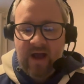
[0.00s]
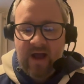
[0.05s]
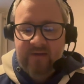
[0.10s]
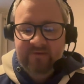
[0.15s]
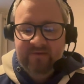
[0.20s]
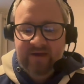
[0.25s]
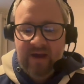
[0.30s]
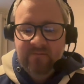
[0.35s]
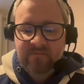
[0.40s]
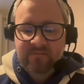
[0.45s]

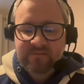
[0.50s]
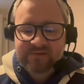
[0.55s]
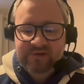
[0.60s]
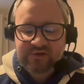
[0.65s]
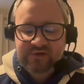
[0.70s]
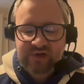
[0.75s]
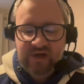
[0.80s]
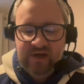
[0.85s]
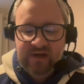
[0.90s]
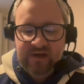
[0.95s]
attempts
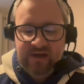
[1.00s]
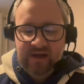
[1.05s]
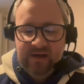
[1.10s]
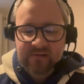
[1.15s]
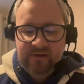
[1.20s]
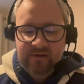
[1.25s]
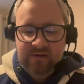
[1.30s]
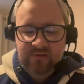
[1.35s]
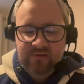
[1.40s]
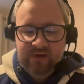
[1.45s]
to try and
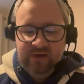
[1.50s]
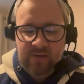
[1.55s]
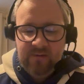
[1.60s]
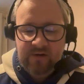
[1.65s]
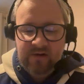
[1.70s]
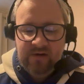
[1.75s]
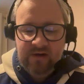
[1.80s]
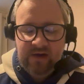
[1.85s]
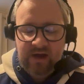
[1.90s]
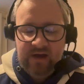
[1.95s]
get Lyall
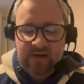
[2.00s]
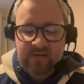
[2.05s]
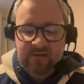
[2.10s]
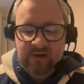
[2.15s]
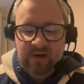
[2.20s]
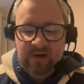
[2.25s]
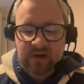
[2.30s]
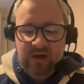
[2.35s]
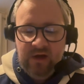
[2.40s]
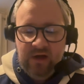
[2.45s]
Cameron
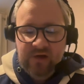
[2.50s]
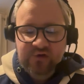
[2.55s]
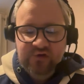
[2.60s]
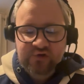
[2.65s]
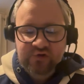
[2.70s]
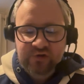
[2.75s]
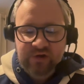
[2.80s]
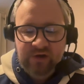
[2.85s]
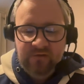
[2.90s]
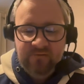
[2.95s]
in
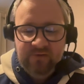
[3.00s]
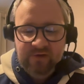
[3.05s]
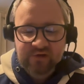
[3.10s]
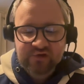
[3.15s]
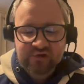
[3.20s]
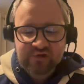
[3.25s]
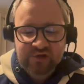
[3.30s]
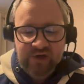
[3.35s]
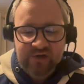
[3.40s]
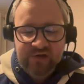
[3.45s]
during
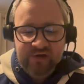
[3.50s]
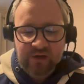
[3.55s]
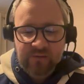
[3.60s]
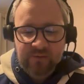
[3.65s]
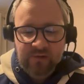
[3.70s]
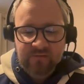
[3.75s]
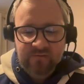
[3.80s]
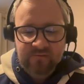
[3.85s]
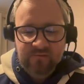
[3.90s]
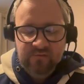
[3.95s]
this January
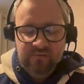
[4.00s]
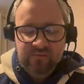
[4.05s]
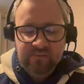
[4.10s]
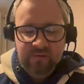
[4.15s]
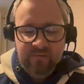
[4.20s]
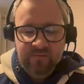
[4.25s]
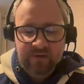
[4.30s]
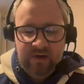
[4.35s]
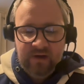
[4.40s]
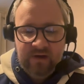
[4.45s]
window,
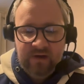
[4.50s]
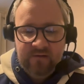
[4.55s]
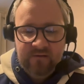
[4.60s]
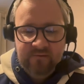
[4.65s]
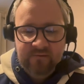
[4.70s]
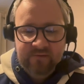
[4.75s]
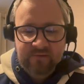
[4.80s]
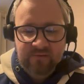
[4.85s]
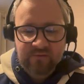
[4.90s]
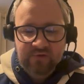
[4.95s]
but that
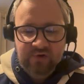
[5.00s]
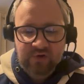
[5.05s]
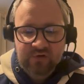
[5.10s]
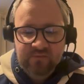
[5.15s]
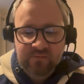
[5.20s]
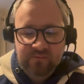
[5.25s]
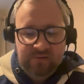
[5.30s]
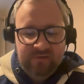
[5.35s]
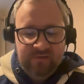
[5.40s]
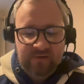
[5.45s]
deal
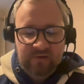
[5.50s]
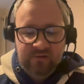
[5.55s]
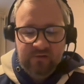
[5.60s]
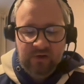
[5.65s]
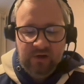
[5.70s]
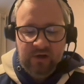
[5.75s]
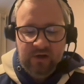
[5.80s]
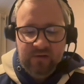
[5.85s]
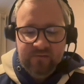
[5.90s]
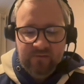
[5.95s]
couldn't be
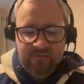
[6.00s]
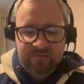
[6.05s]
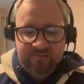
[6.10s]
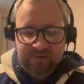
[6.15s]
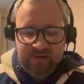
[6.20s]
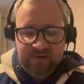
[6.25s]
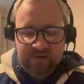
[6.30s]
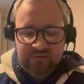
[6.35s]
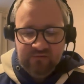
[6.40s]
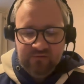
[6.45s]
done.
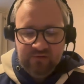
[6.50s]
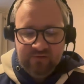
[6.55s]
Dundee